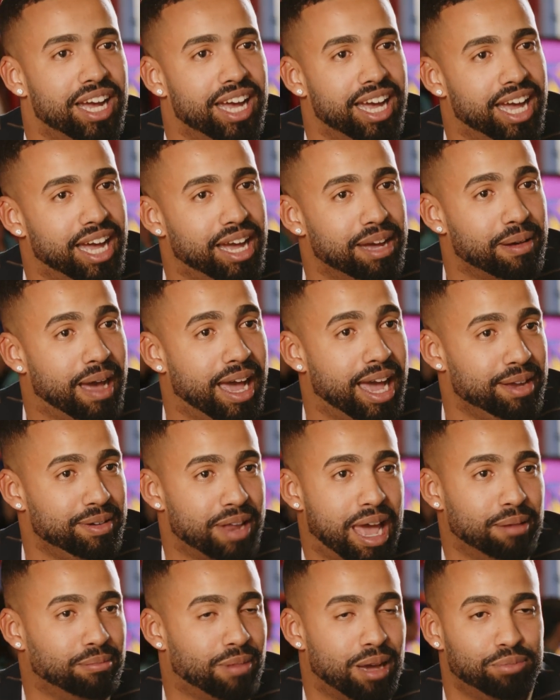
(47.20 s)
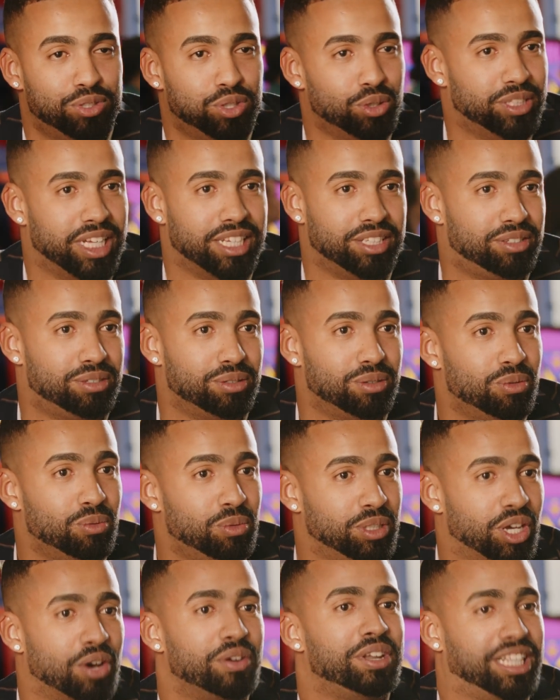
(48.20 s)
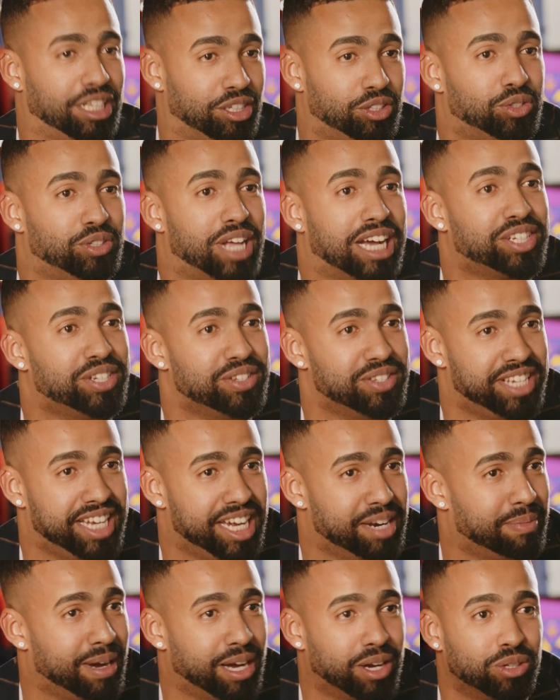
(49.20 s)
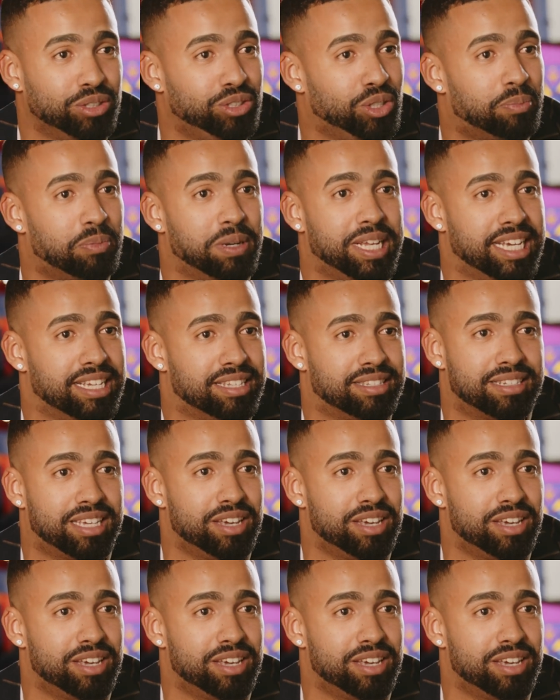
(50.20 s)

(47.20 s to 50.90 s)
I'm sure that we don't need introductions here, but could you please